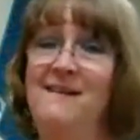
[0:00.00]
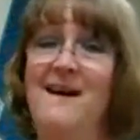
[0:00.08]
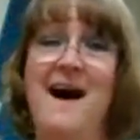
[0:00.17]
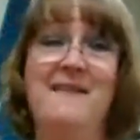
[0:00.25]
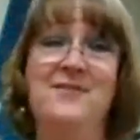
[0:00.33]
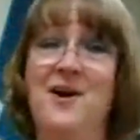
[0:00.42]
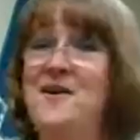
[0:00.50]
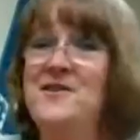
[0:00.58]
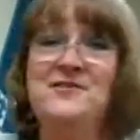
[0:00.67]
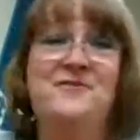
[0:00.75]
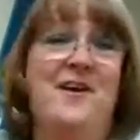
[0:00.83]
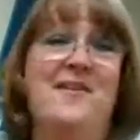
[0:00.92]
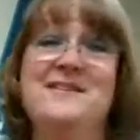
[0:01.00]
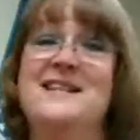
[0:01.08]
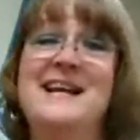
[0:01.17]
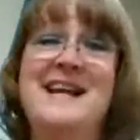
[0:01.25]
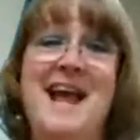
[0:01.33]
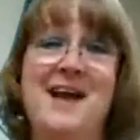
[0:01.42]
I've gone as far as I
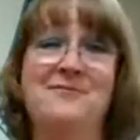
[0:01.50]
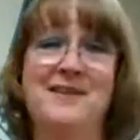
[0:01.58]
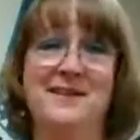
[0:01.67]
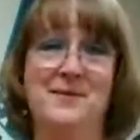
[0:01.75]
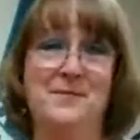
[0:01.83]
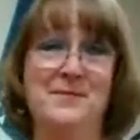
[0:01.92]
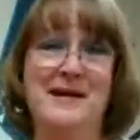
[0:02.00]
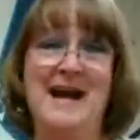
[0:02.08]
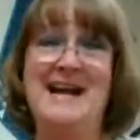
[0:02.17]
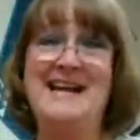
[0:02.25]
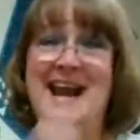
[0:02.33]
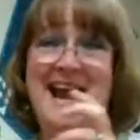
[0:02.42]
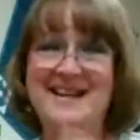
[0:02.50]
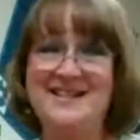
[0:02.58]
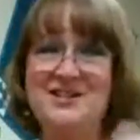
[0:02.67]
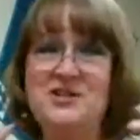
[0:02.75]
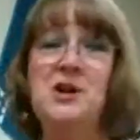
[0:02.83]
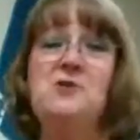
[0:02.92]
can with them. I can't
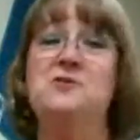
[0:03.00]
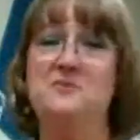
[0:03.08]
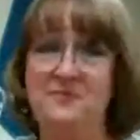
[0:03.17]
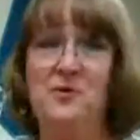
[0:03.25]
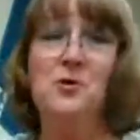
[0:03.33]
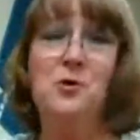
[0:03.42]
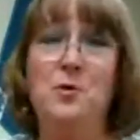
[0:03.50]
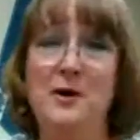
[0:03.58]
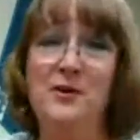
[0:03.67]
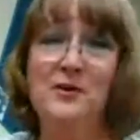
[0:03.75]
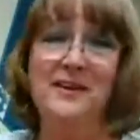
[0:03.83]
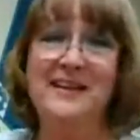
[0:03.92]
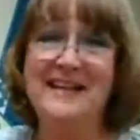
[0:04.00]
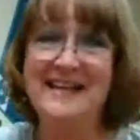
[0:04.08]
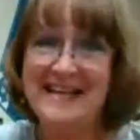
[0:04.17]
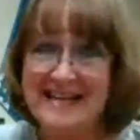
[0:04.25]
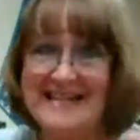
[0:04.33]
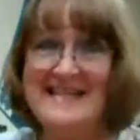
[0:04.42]
share the full quilt
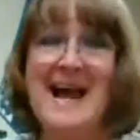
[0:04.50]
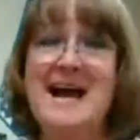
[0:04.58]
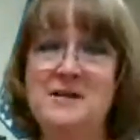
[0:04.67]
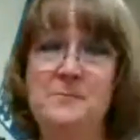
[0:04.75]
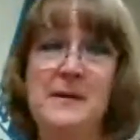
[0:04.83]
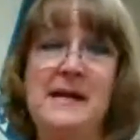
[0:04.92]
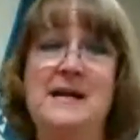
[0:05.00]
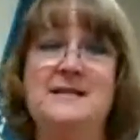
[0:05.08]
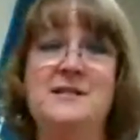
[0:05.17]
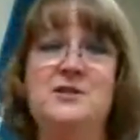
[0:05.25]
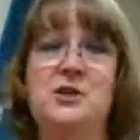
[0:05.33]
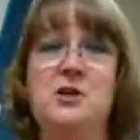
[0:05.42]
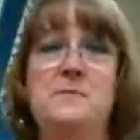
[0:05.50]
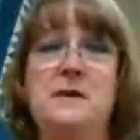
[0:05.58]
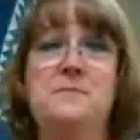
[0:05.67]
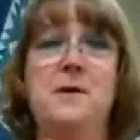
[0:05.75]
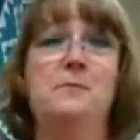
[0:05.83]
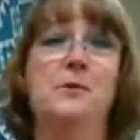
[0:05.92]
yet because it's going to be
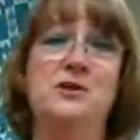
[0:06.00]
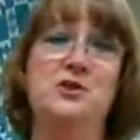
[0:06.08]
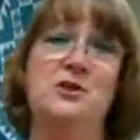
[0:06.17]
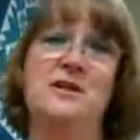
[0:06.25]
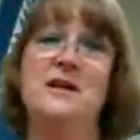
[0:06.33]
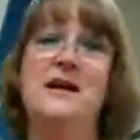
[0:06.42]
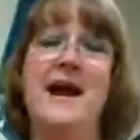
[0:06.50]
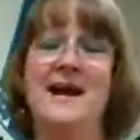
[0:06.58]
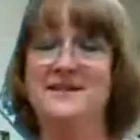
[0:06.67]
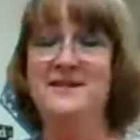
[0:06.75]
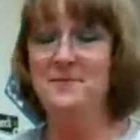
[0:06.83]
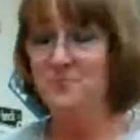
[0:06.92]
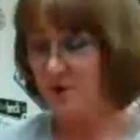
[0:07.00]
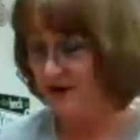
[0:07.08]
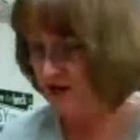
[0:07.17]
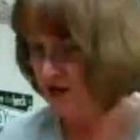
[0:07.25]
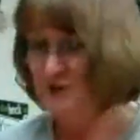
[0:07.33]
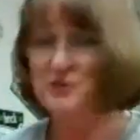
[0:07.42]
published at some point.
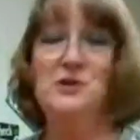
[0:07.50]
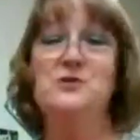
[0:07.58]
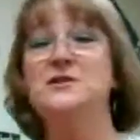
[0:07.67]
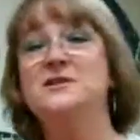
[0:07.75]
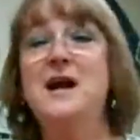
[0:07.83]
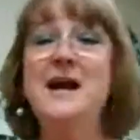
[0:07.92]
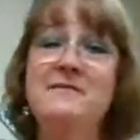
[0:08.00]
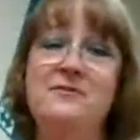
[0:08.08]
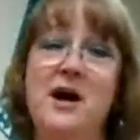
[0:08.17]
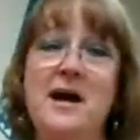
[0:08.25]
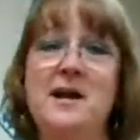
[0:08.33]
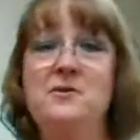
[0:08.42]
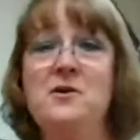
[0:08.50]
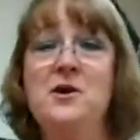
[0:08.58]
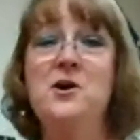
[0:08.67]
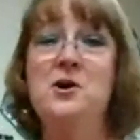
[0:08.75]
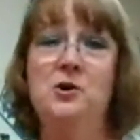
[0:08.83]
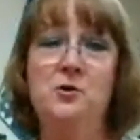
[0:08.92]
So you just kind of got to
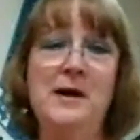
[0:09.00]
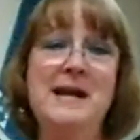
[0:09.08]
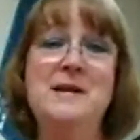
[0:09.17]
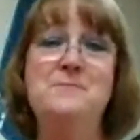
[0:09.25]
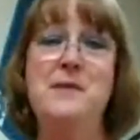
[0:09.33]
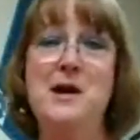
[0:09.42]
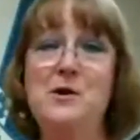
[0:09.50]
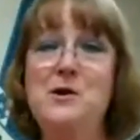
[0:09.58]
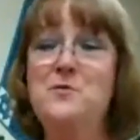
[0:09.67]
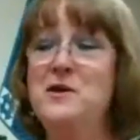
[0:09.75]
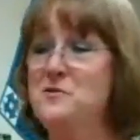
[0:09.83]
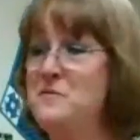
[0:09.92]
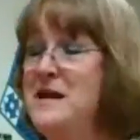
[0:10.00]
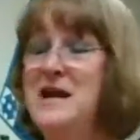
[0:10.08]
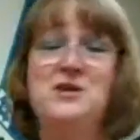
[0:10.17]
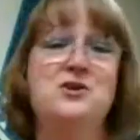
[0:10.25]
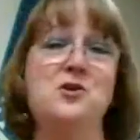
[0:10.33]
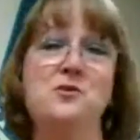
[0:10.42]
grin and bear it with me
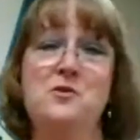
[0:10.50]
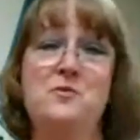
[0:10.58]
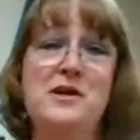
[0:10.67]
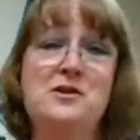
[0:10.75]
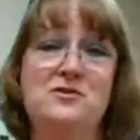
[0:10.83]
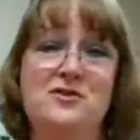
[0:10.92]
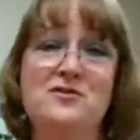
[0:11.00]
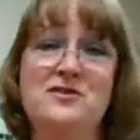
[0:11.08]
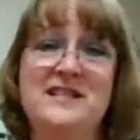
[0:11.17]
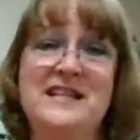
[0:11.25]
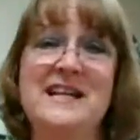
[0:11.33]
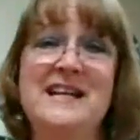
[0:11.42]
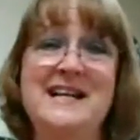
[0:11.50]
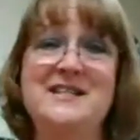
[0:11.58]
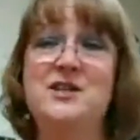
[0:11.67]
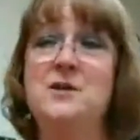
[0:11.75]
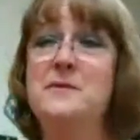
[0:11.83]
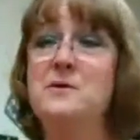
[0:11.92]
and know that when you do see it, it's
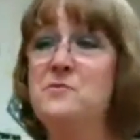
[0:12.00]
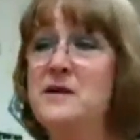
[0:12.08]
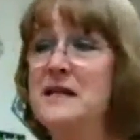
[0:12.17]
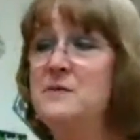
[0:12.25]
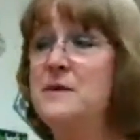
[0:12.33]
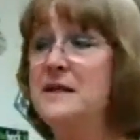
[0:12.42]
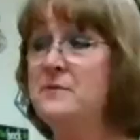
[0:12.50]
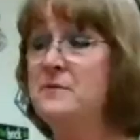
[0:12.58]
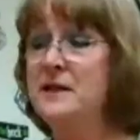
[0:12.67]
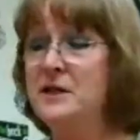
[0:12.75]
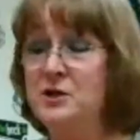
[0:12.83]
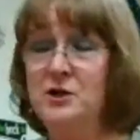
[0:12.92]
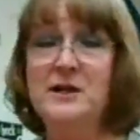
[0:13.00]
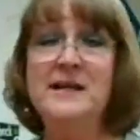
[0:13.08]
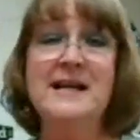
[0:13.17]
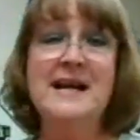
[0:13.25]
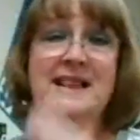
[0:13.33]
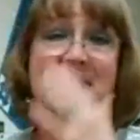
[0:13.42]
going to be really, really, really good.
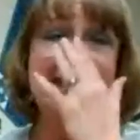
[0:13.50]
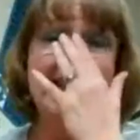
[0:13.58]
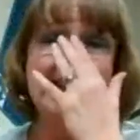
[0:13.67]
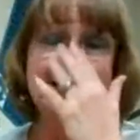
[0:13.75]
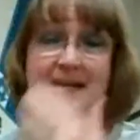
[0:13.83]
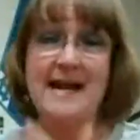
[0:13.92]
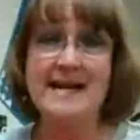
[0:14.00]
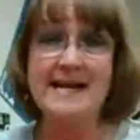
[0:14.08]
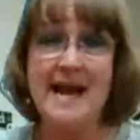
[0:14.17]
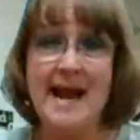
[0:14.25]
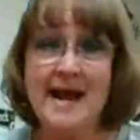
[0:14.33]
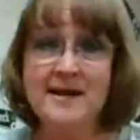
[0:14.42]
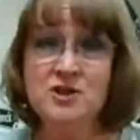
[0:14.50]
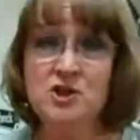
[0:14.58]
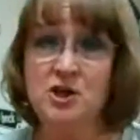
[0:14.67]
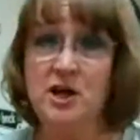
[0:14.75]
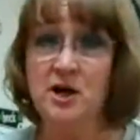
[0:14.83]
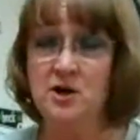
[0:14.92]
The things that I can
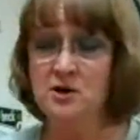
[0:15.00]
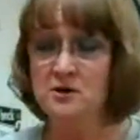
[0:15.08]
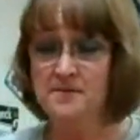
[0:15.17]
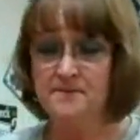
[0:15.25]
share